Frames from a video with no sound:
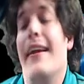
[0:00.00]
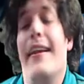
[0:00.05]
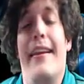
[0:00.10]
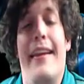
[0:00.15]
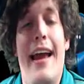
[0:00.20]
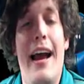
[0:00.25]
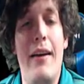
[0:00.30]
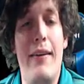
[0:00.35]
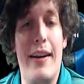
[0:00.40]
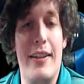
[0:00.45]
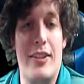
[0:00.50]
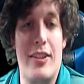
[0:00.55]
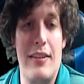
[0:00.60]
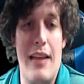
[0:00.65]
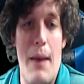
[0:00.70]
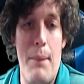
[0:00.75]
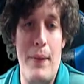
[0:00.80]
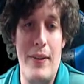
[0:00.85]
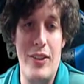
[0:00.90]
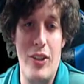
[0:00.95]
Now I
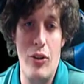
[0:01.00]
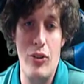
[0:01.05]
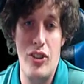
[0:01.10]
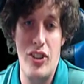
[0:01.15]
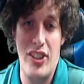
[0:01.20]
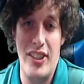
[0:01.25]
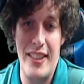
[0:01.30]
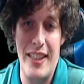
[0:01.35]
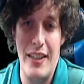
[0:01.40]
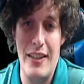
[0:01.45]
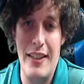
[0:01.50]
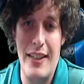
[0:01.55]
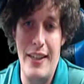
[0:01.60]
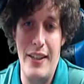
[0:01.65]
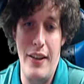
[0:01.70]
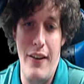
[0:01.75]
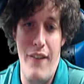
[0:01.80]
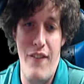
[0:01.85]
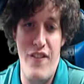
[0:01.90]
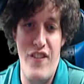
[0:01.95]
slap it so silly
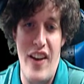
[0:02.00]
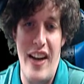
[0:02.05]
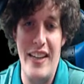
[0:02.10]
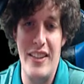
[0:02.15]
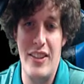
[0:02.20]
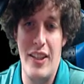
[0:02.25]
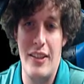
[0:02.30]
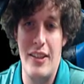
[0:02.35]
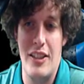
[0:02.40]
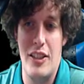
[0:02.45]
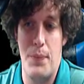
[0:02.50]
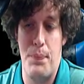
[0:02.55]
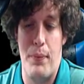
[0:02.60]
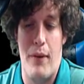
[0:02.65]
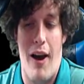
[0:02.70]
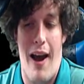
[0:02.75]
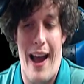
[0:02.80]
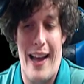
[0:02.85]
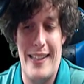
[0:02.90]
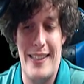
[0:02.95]
you faint on the
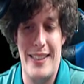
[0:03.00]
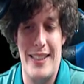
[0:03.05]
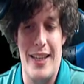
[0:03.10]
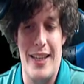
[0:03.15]
spot.